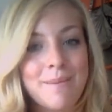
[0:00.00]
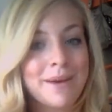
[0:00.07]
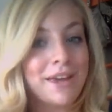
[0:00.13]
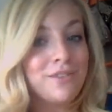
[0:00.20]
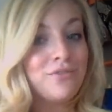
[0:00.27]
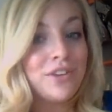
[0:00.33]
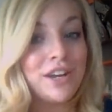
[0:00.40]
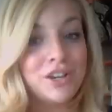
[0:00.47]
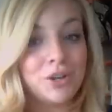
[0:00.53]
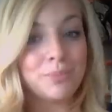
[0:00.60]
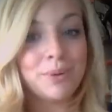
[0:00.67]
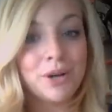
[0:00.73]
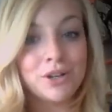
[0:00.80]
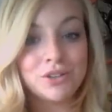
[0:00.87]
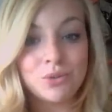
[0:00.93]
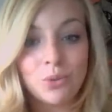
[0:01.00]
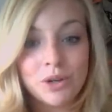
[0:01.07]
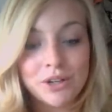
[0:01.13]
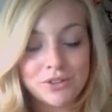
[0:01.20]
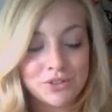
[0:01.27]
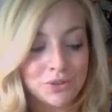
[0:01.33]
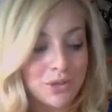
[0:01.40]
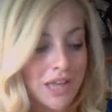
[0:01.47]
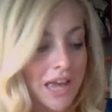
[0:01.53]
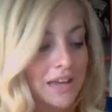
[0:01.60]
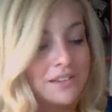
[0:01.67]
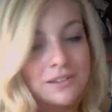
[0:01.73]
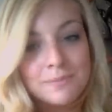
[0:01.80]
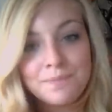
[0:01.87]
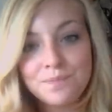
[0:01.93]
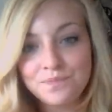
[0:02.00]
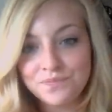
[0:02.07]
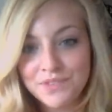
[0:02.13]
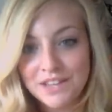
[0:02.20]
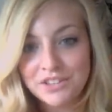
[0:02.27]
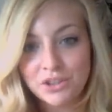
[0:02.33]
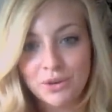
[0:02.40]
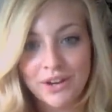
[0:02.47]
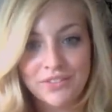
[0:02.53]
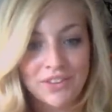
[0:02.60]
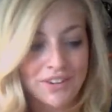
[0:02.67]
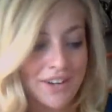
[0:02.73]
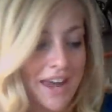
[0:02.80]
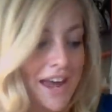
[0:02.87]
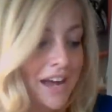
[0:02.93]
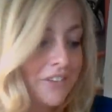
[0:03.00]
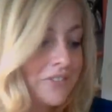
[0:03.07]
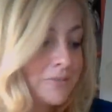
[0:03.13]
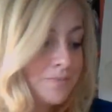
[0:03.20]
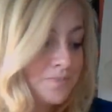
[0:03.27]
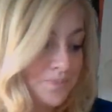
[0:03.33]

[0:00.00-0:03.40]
It can fit in your purse or your suitcase. That's a great thing to have.